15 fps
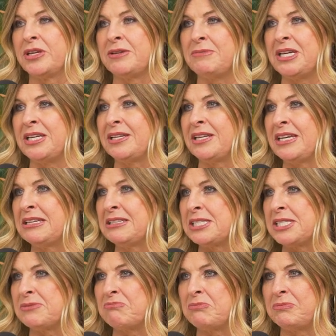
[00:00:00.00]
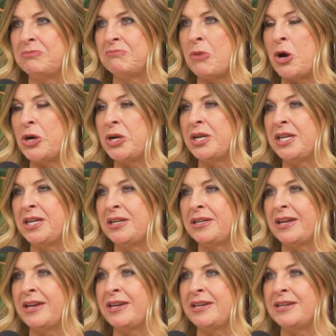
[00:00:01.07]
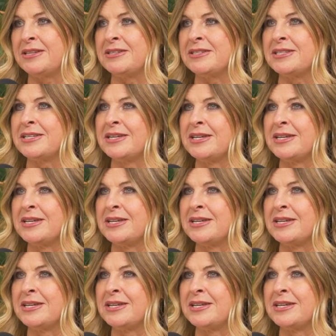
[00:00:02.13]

I mean, it's marketing. And